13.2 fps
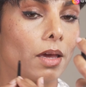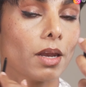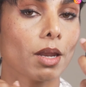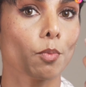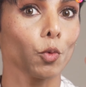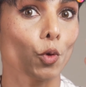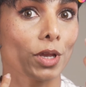And
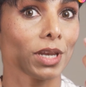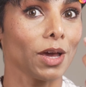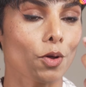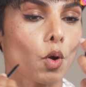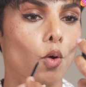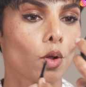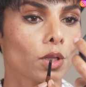I'm going
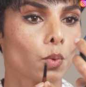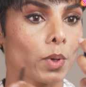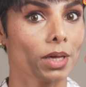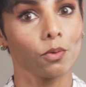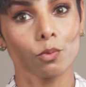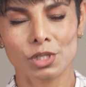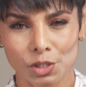down all the
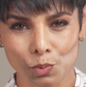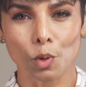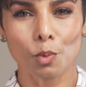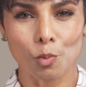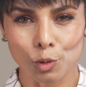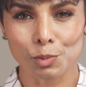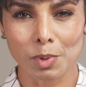way, which is
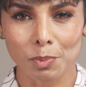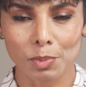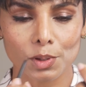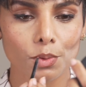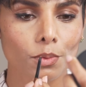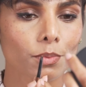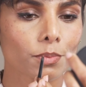what most people
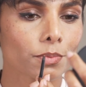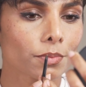do.